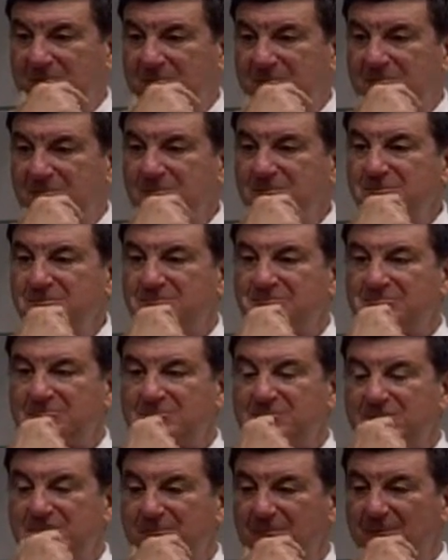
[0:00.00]
Hmm.
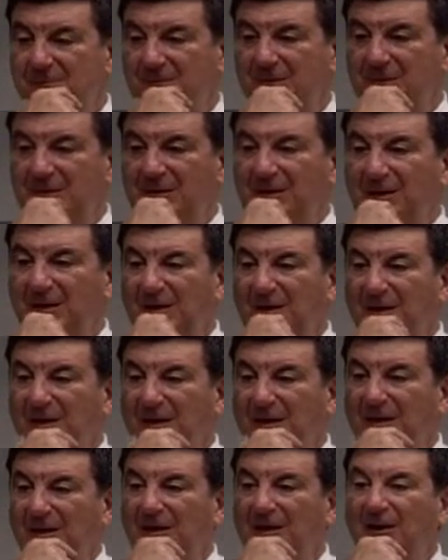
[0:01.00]

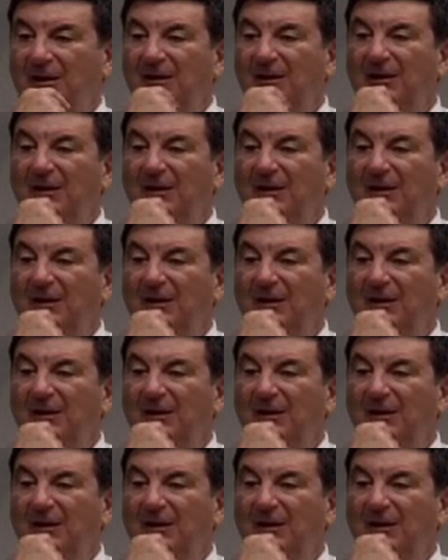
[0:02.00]
Yeah,